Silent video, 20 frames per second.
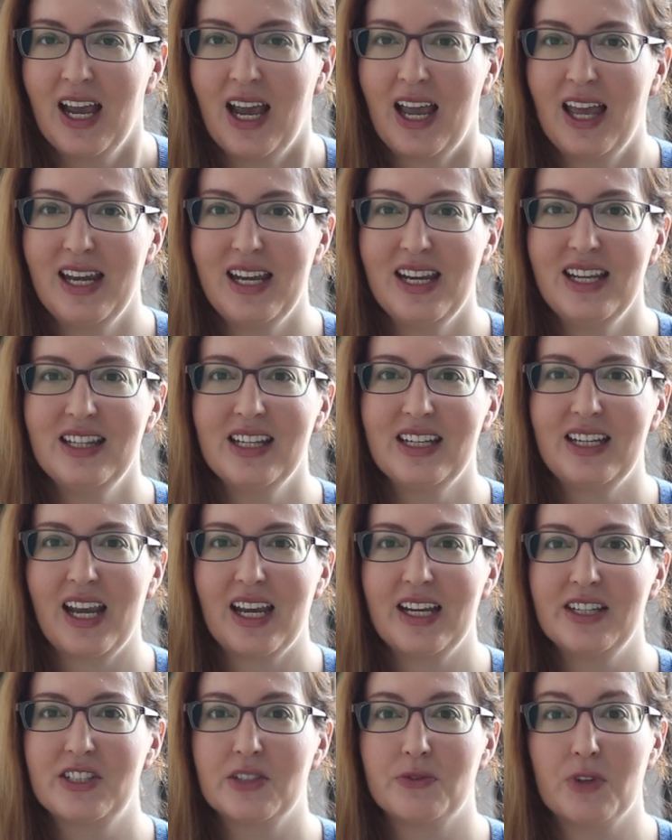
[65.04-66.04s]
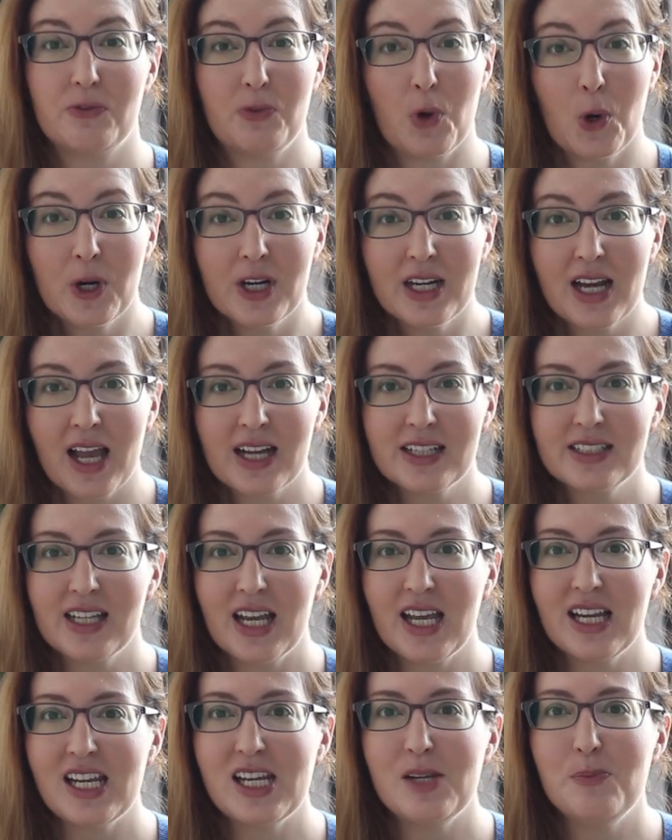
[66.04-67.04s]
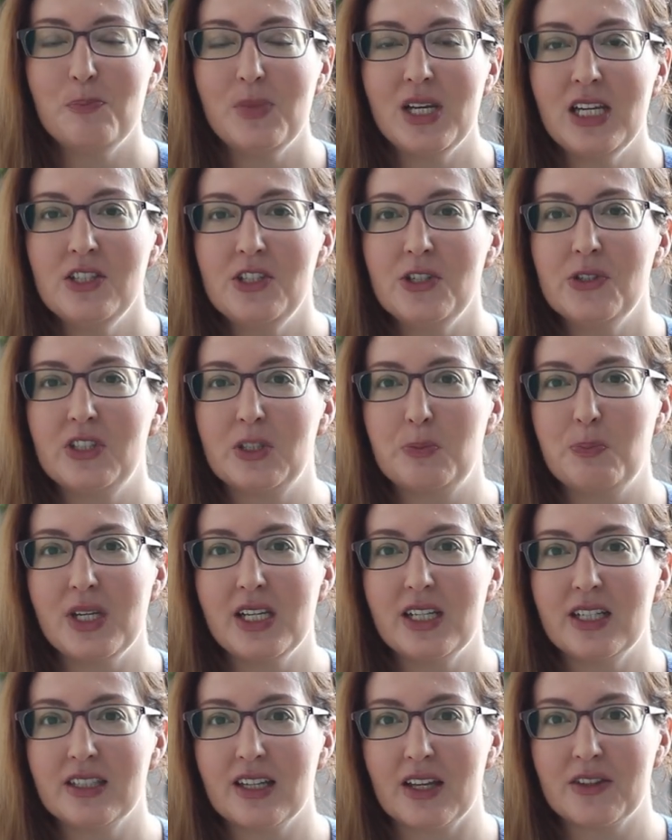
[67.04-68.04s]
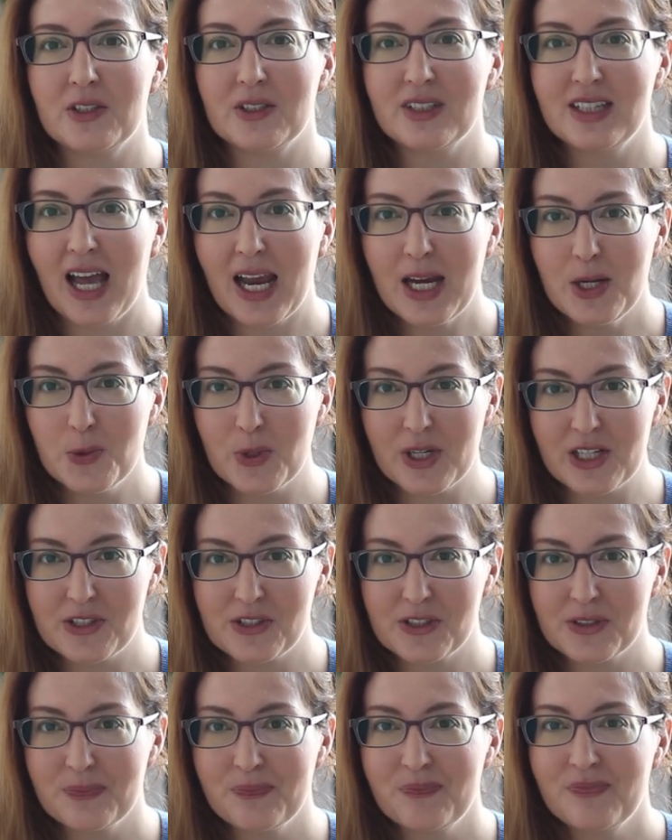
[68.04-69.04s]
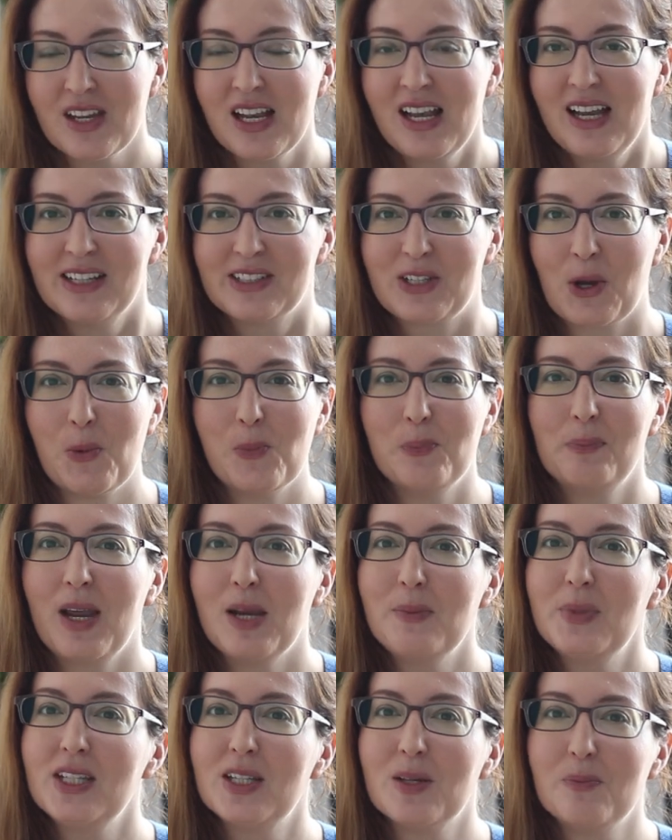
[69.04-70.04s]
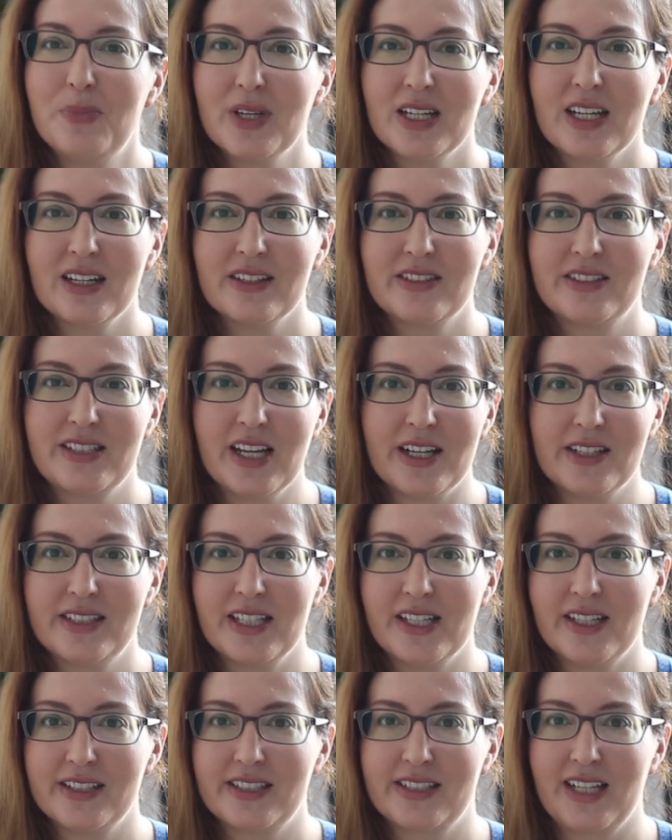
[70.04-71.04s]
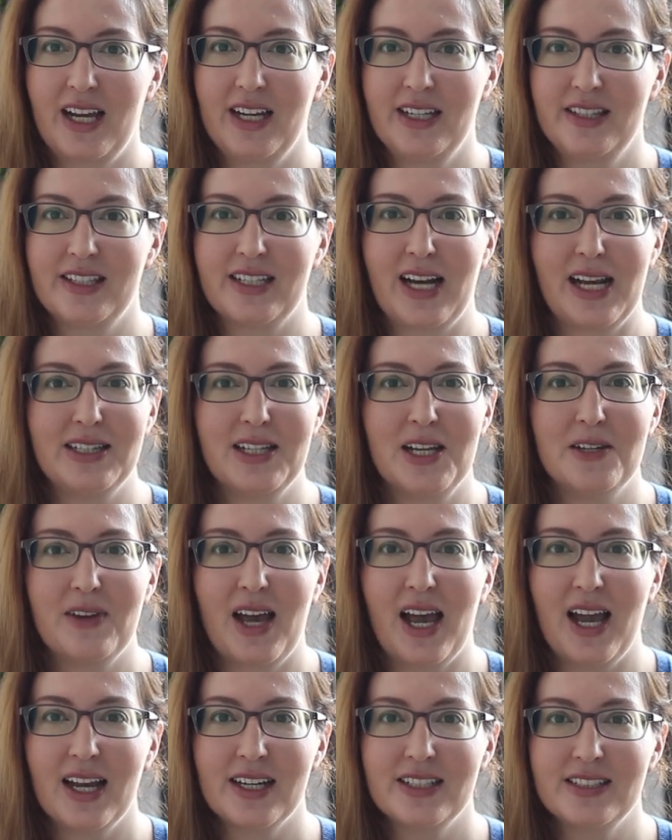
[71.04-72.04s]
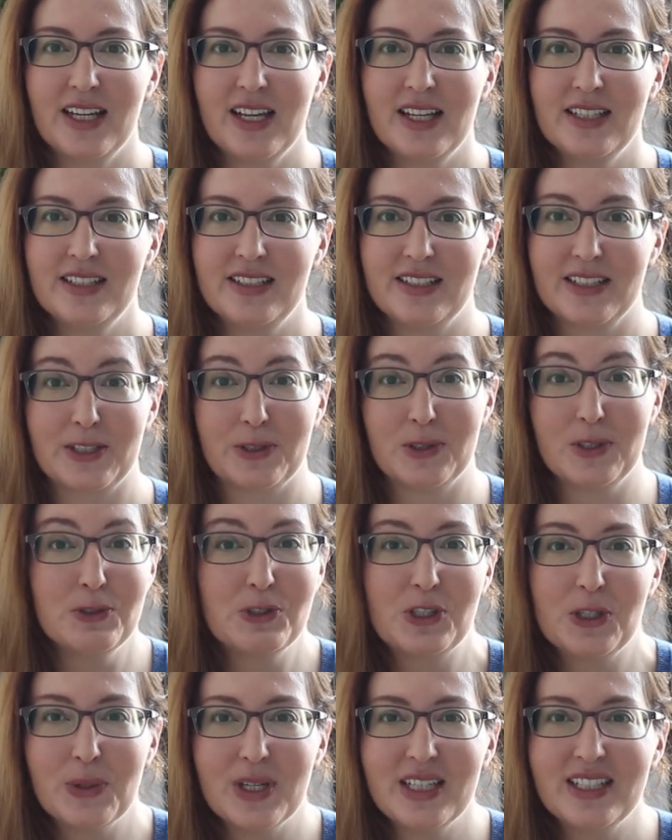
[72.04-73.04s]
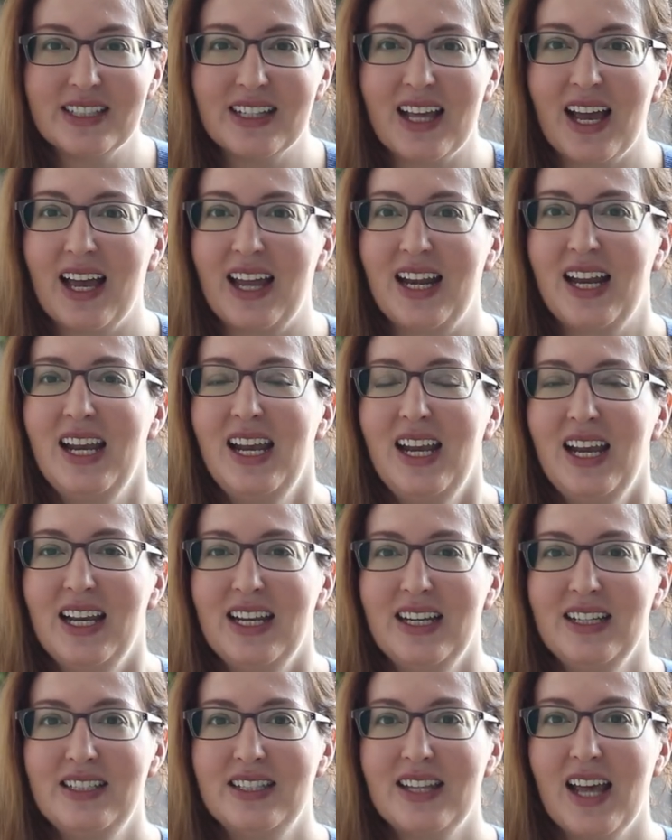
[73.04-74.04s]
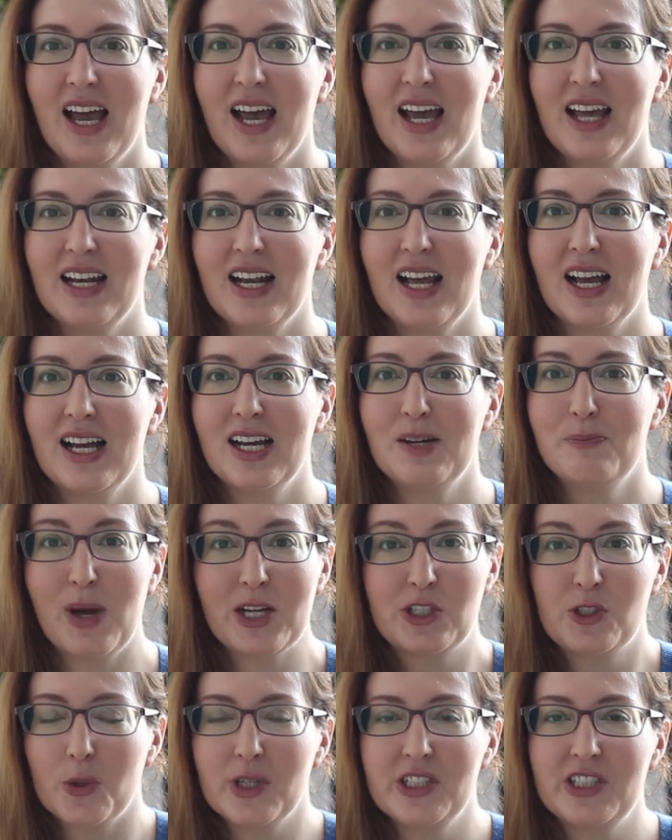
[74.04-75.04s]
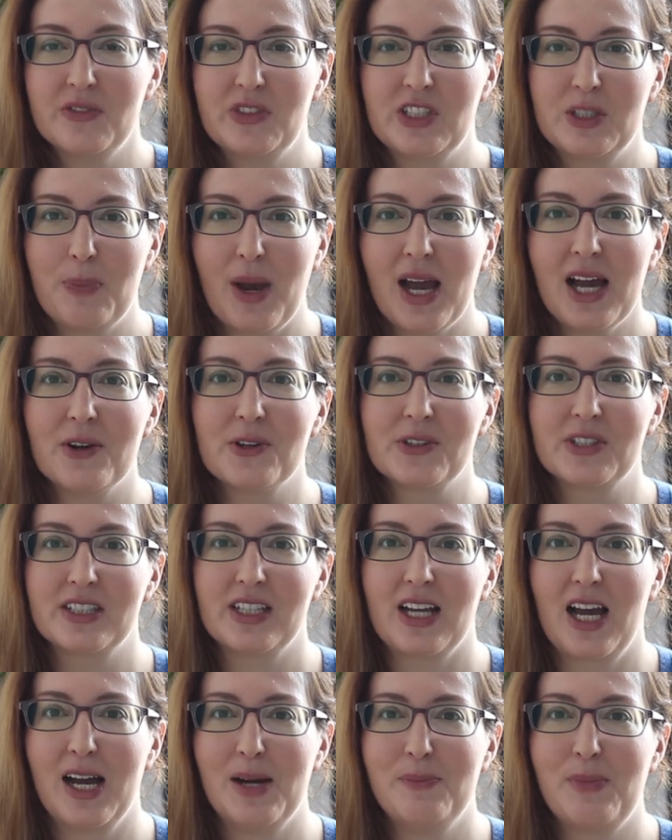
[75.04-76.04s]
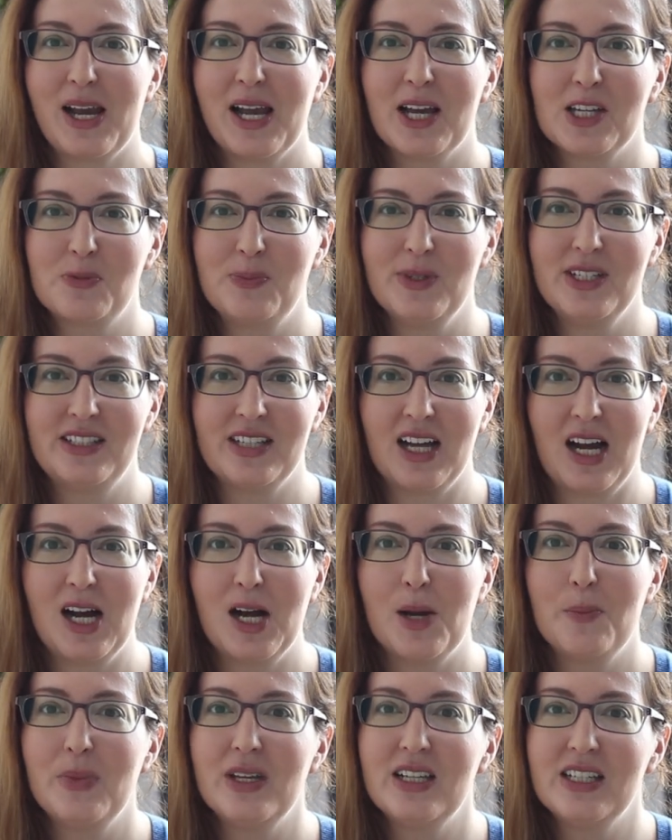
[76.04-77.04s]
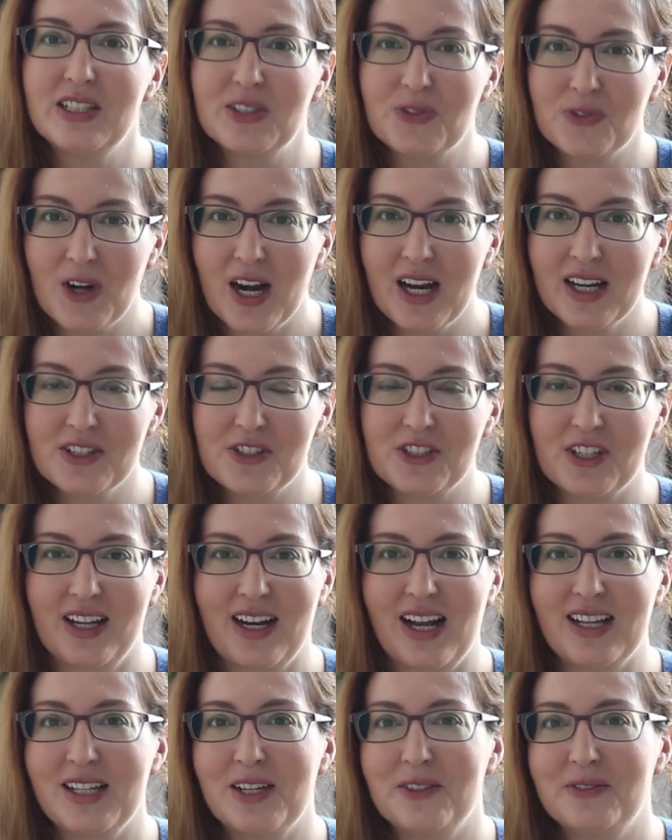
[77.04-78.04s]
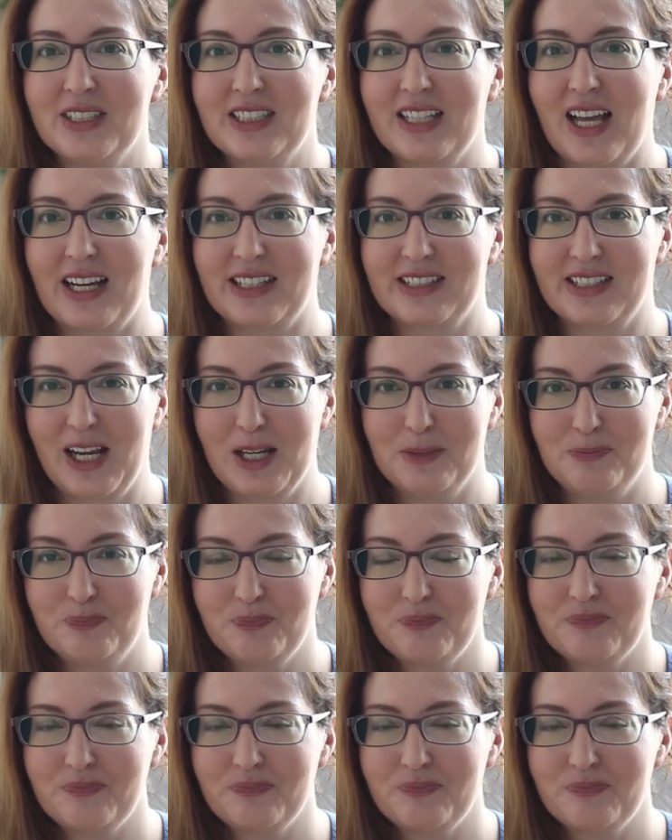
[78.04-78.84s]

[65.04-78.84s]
And in the case of a foreign accent, it means you speak another language. So maybe the biggest telltale sign that I love accents that clues you into that is that uh, my choice of spouse, uh, my husband Tom, is French and I love his accent.